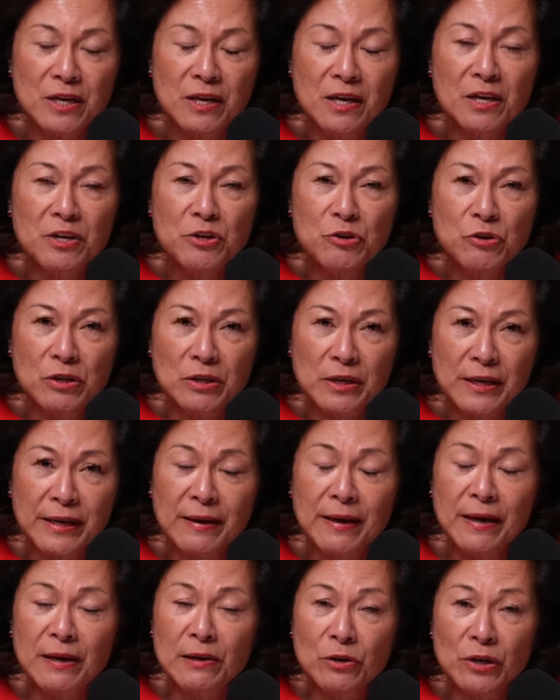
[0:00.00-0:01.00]
you can
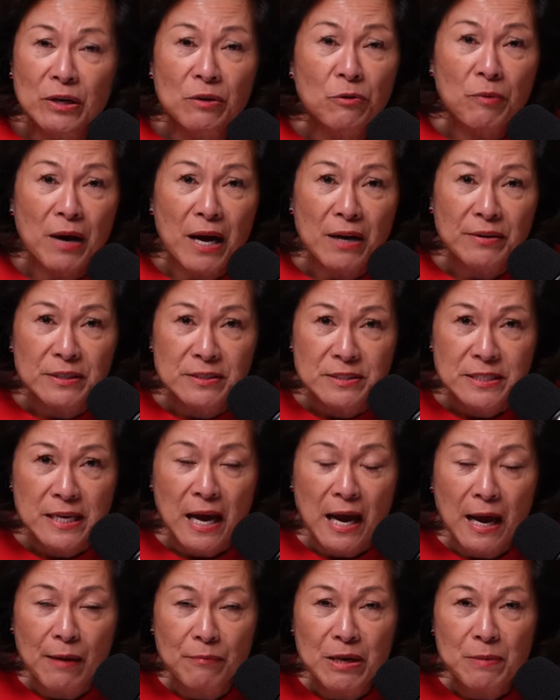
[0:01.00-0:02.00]
look around and see
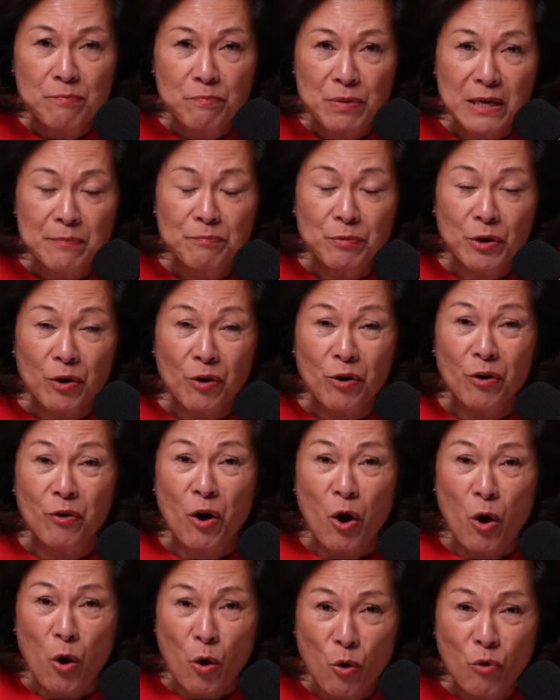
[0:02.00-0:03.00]
how many people are
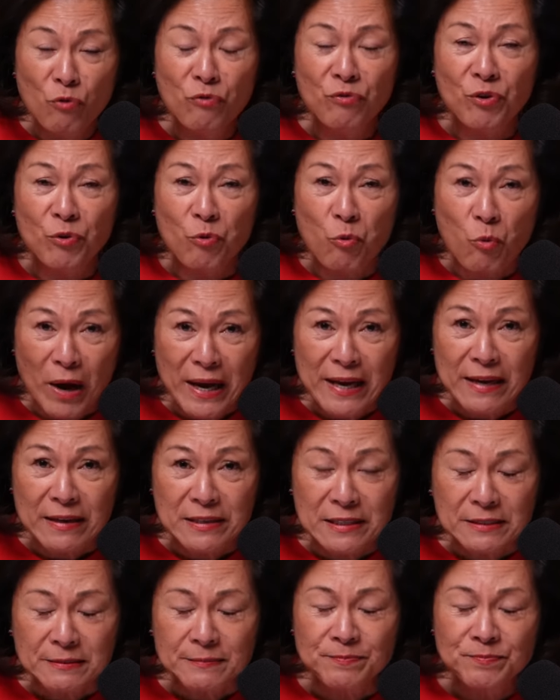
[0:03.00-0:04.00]
overweight.
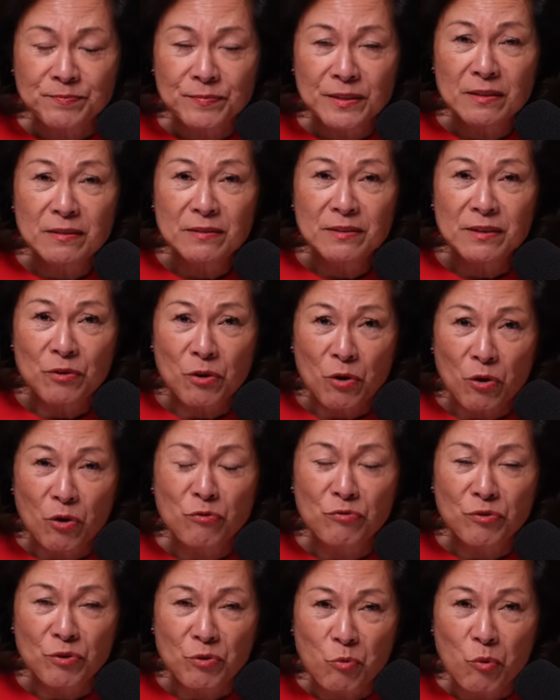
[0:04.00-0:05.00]
They're
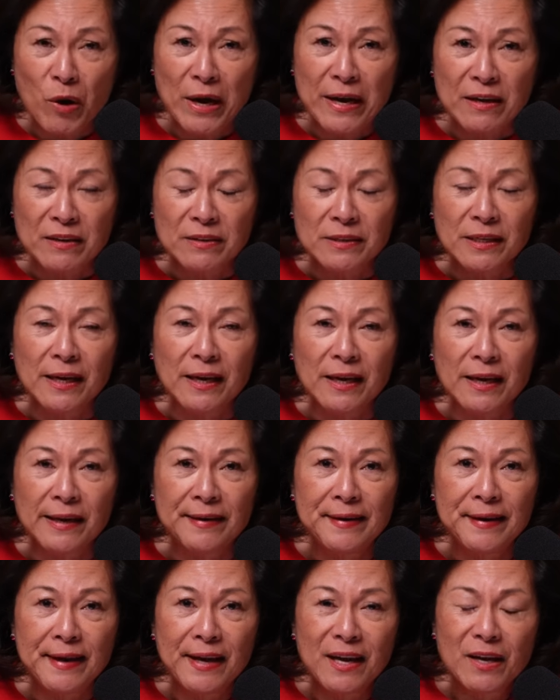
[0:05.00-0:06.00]
overweight.
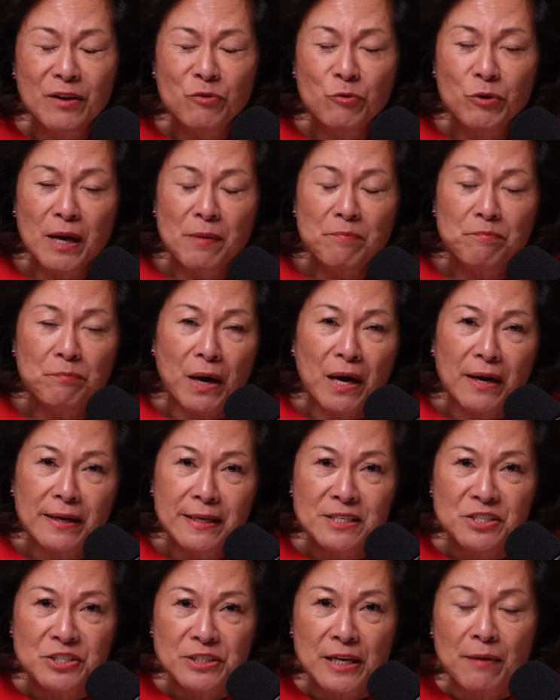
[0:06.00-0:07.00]
And we're not
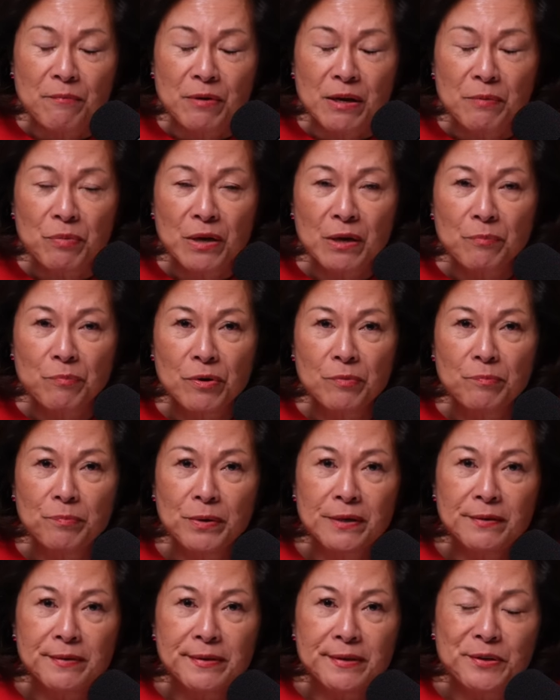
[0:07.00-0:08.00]
body shaming people,
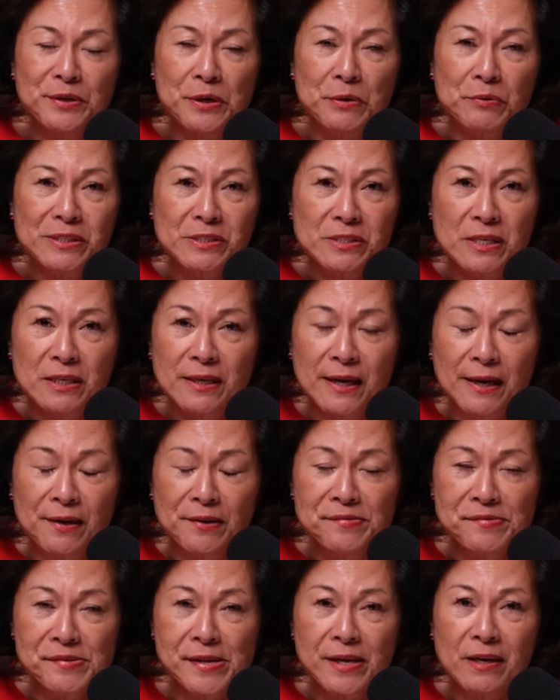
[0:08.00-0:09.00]
but, it's
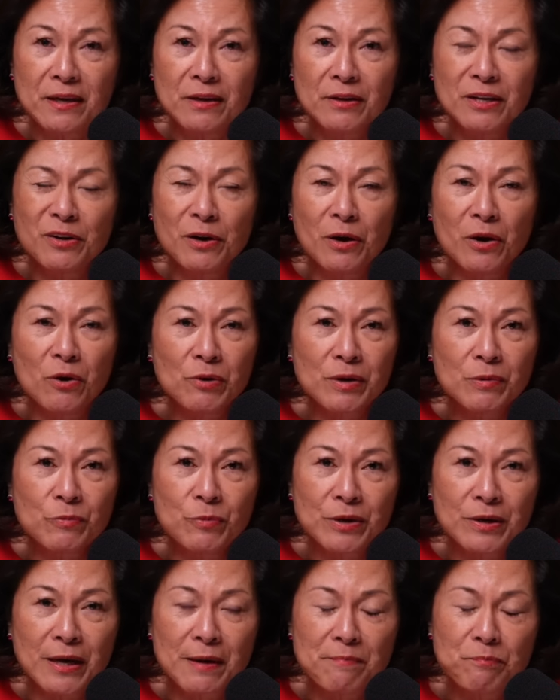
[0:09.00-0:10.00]
unhealthy.
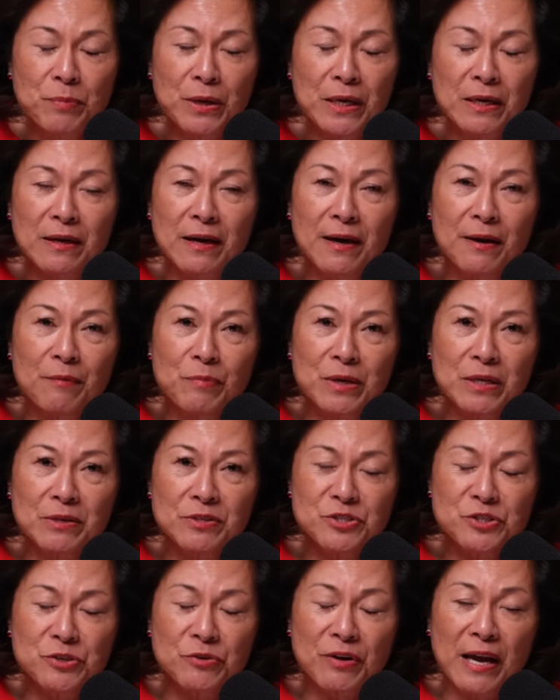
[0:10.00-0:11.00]
We're not picking on them
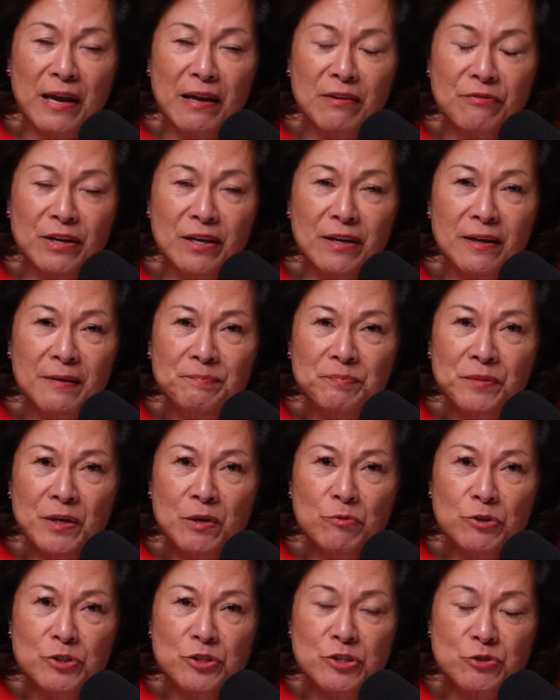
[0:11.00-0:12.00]
because they're heavy.
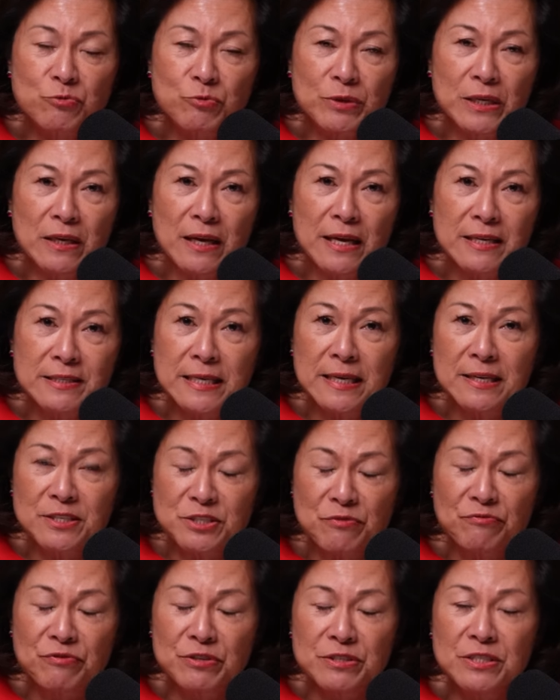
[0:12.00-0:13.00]
We're just realizing as
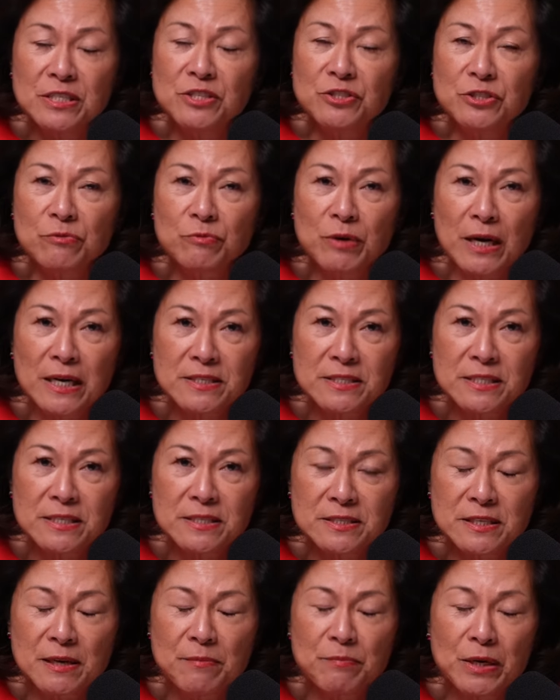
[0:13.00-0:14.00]
a physician, when I see
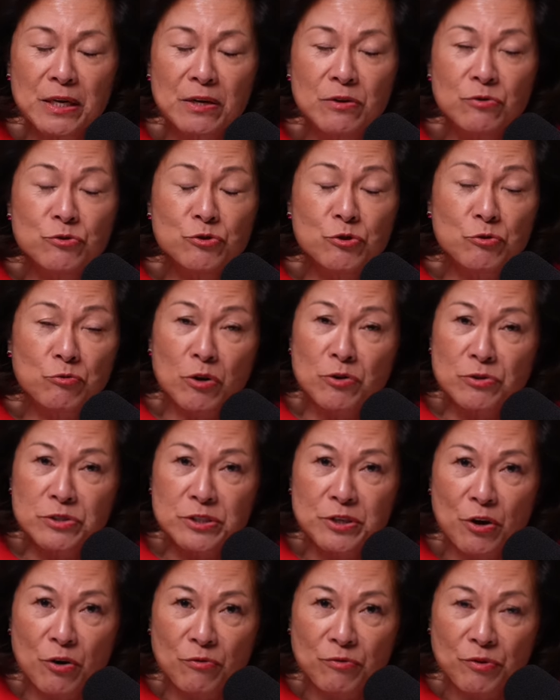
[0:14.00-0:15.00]
somebody who's
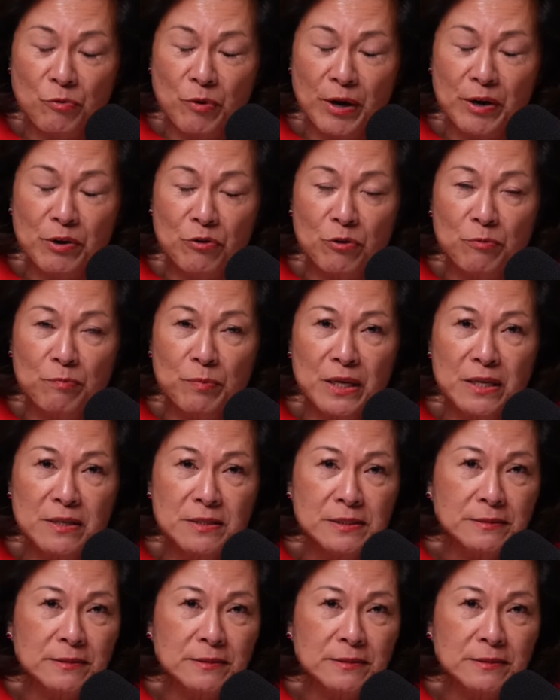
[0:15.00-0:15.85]
grossly overweight or obese,